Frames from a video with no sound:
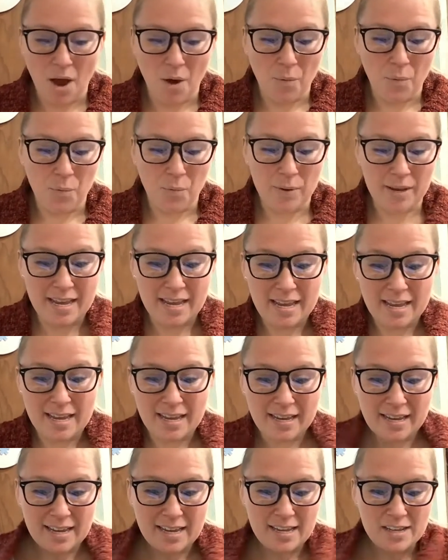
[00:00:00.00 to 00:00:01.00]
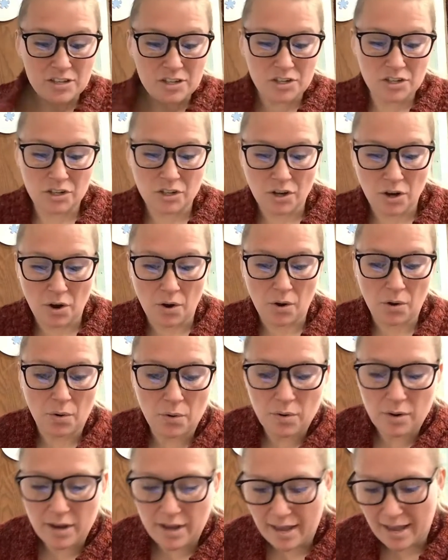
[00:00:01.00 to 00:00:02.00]
We can
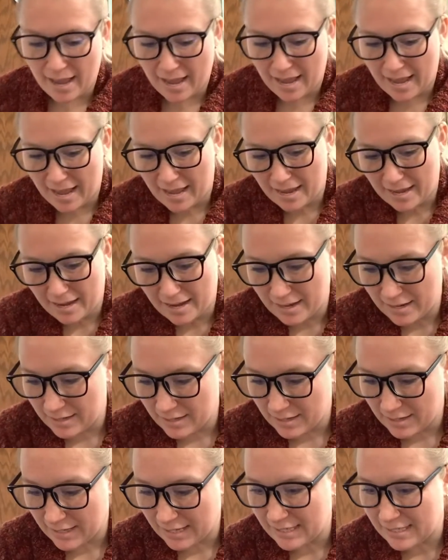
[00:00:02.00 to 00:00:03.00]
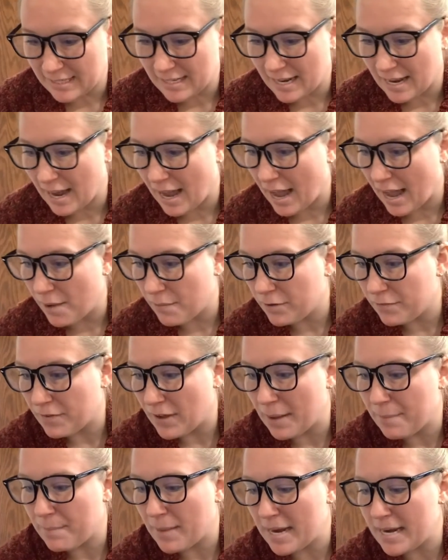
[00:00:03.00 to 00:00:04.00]
go and let's see. I will
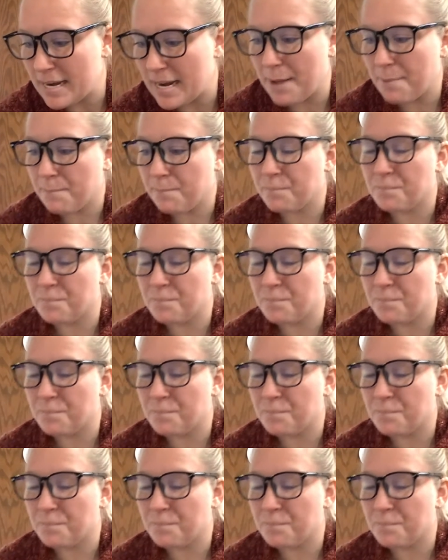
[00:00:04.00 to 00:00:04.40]
find my name.